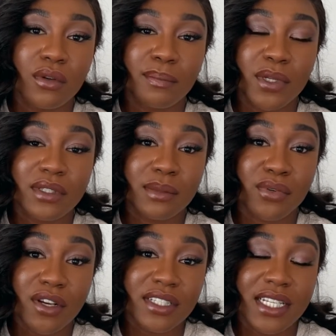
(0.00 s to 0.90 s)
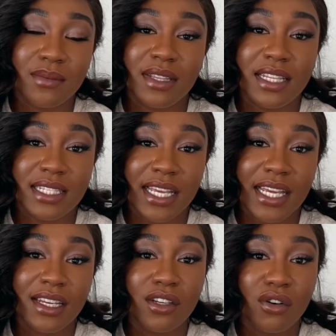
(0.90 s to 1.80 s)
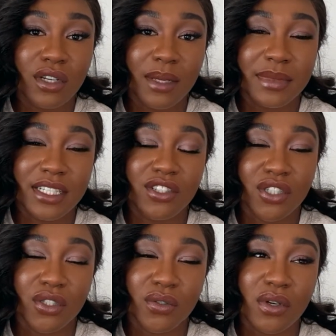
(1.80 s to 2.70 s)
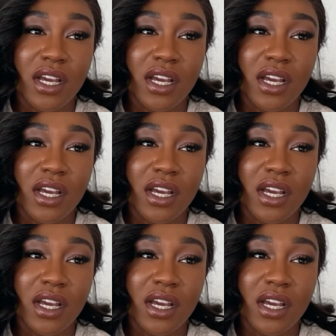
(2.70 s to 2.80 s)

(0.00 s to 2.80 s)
building proteins within the skin, not limited to